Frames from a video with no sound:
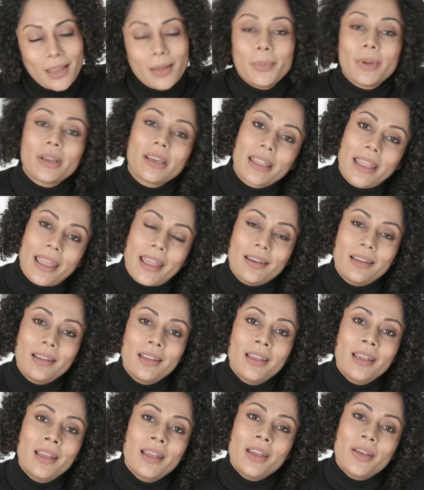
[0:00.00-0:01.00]
But again,
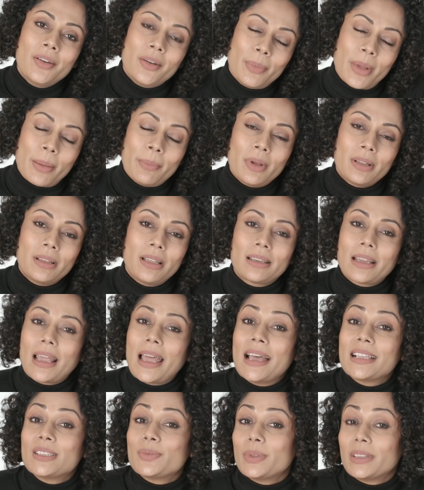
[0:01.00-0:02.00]
remember that
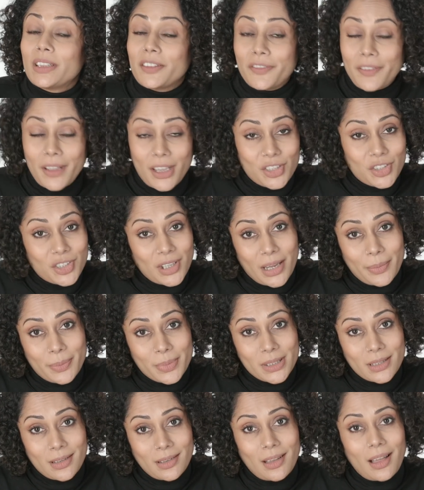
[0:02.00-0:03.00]
as with the face
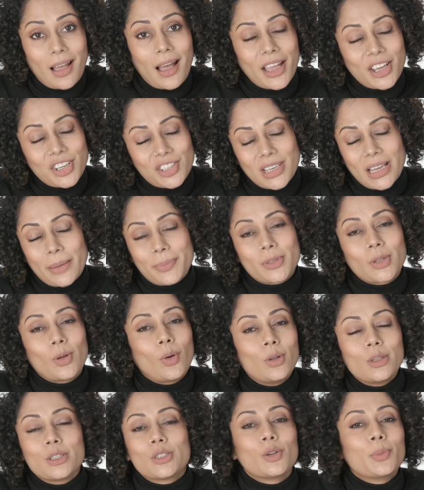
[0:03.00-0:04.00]
shapes, eye shapes
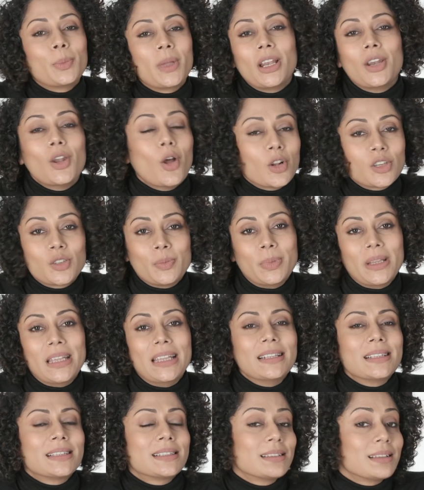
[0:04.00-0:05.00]
also not be
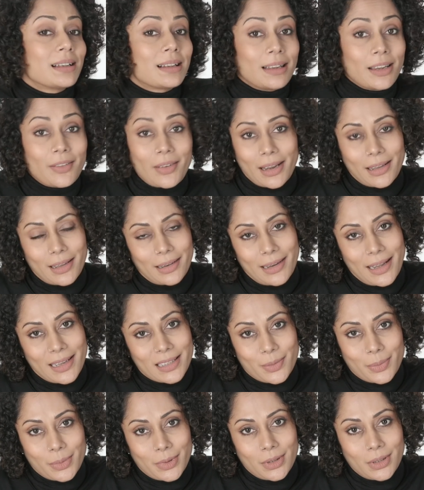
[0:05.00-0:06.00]
instantly
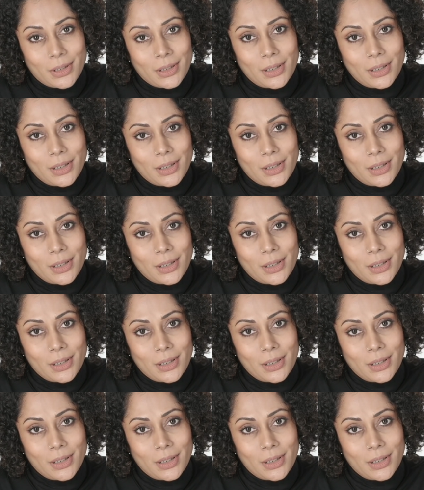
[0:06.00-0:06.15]
recognizable.